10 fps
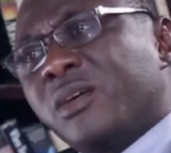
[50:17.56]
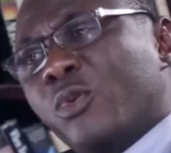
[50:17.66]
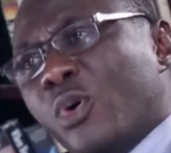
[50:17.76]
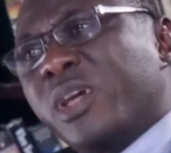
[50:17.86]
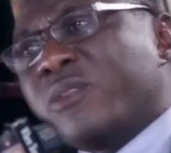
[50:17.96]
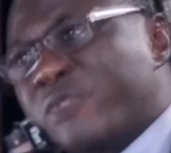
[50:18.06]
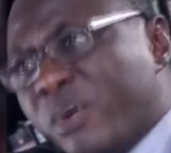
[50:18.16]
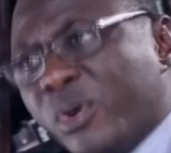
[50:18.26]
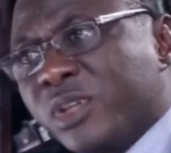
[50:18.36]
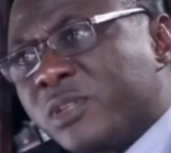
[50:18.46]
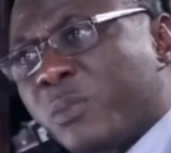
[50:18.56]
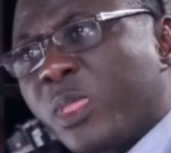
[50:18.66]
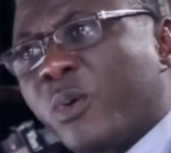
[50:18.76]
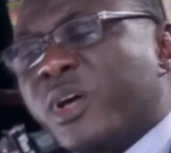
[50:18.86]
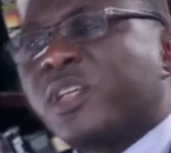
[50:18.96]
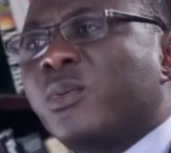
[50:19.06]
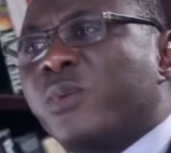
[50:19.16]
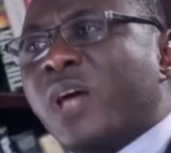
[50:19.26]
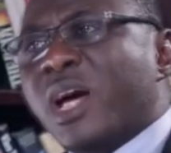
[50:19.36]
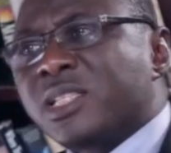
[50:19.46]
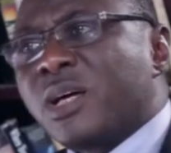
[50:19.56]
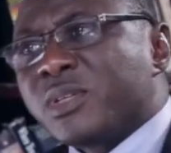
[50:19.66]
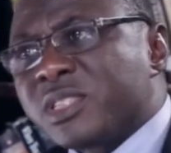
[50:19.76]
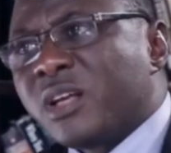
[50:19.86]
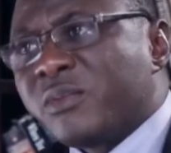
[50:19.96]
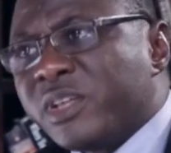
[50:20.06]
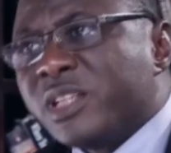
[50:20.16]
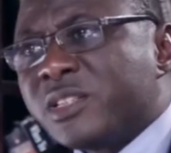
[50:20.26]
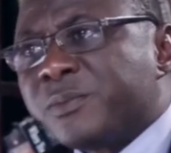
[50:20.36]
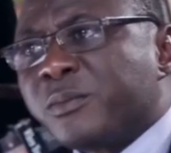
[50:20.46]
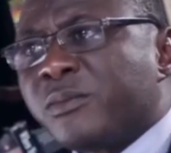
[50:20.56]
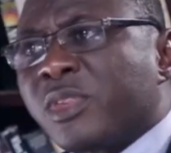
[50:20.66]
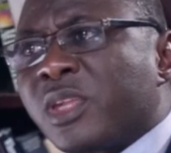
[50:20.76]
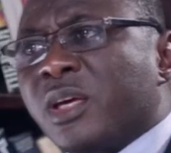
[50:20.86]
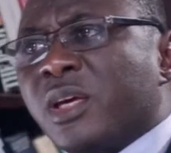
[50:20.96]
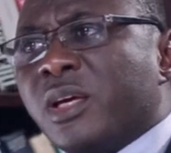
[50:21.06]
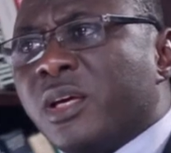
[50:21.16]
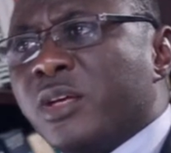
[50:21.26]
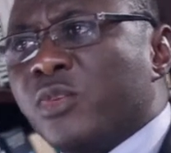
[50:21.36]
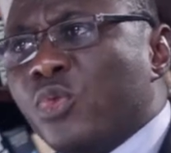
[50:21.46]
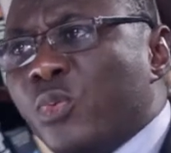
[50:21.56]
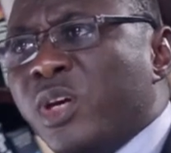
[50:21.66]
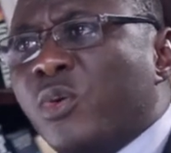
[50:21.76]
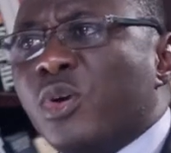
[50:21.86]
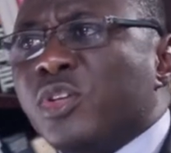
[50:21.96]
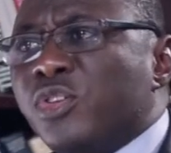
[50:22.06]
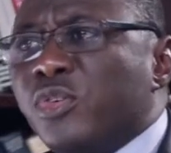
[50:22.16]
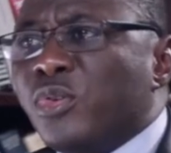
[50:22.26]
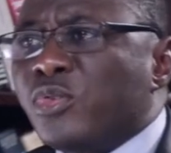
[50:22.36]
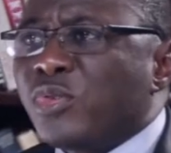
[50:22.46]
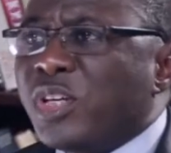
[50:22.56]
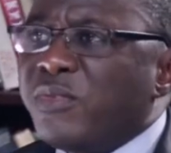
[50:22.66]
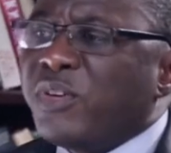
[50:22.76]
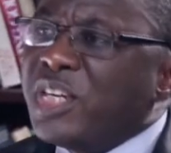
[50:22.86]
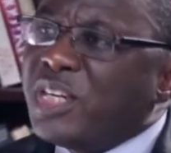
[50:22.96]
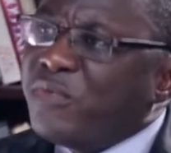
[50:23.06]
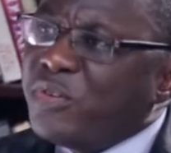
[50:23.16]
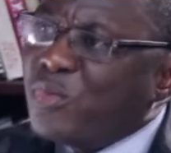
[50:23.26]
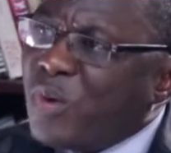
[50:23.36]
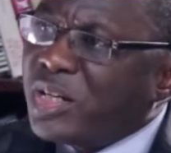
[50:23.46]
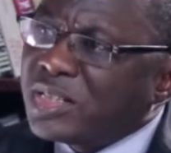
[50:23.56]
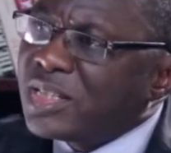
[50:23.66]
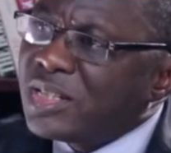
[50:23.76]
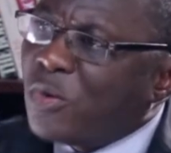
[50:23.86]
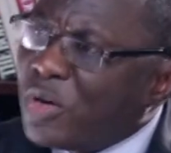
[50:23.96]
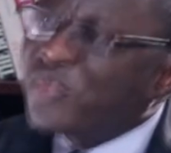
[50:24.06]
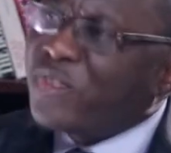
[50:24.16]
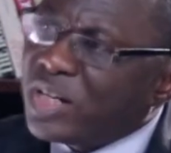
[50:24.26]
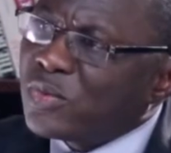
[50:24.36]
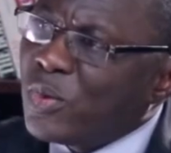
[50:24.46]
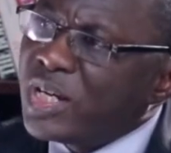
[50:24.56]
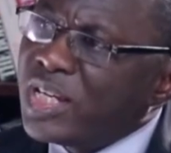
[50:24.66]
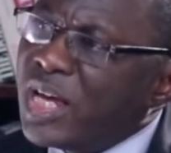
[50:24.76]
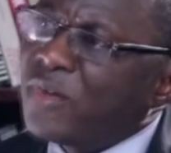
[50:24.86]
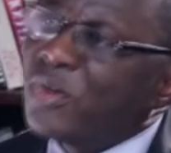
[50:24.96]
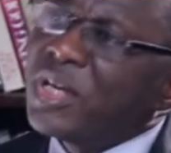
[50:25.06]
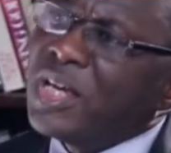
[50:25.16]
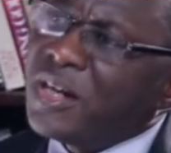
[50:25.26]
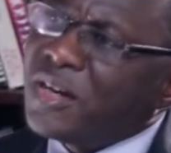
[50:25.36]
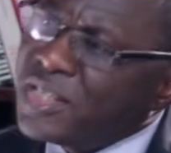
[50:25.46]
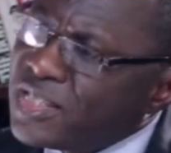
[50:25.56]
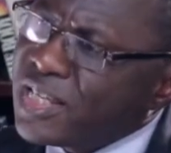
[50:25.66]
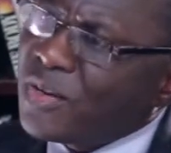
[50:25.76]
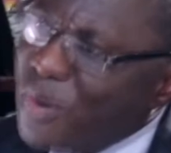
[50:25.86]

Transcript: going forward, the question we ask ourselves is, do we continue to give individuals contracts when they are not registered